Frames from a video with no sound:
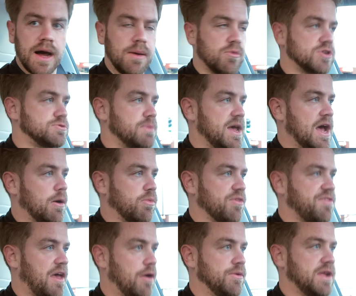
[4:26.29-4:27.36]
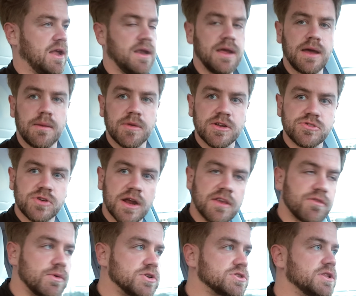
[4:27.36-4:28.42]
which may help with sound deadening. I'm going to try to
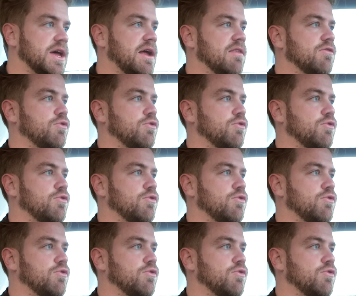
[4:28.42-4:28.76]
switch lanes